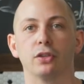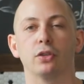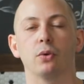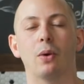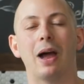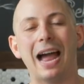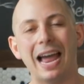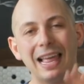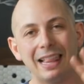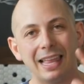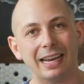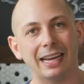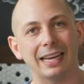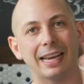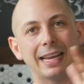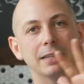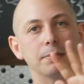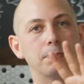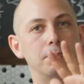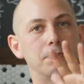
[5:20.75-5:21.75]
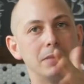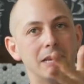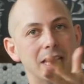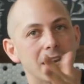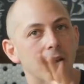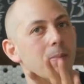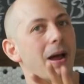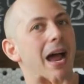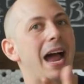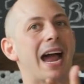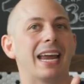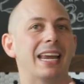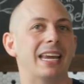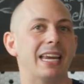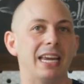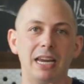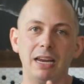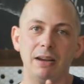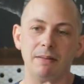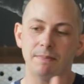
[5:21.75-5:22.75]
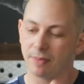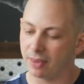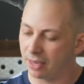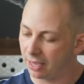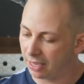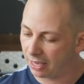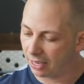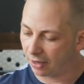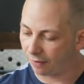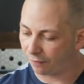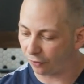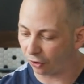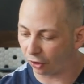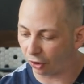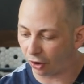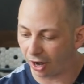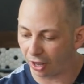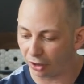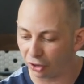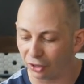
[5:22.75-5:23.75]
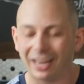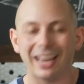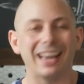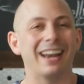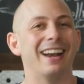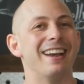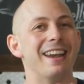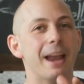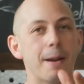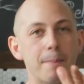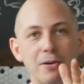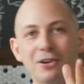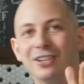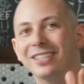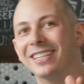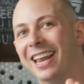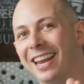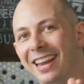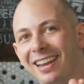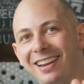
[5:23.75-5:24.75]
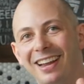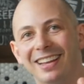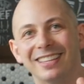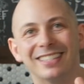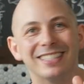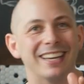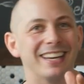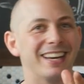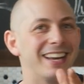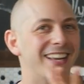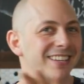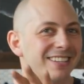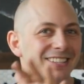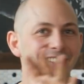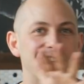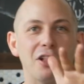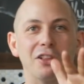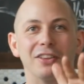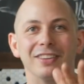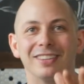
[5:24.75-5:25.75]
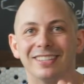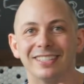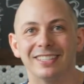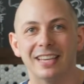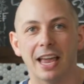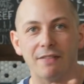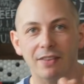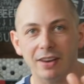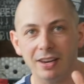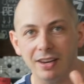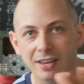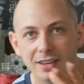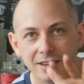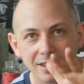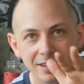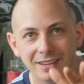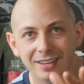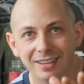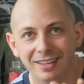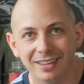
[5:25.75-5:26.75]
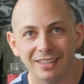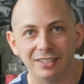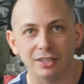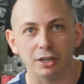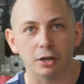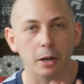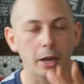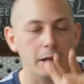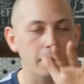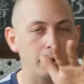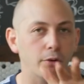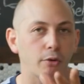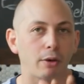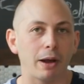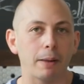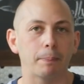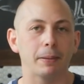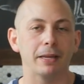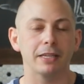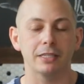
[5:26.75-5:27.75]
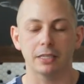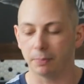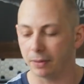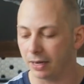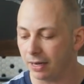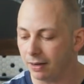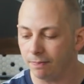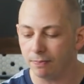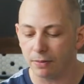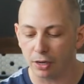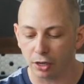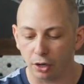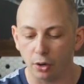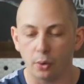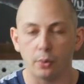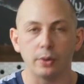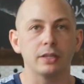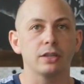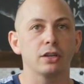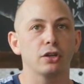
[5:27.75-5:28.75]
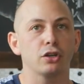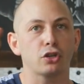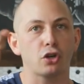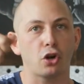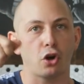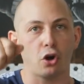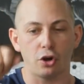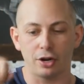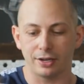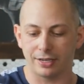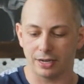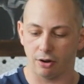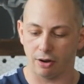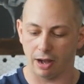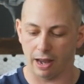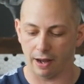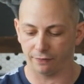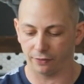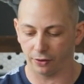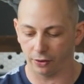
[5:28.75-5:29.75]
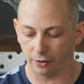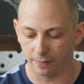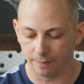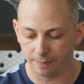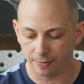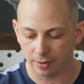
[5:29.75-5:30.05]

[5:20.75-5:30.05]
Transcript: So I like a nice medium-high heat. If you're looking at a number setting, I'd say a nice solid 7. It's a great place to be. You can always turn it down after.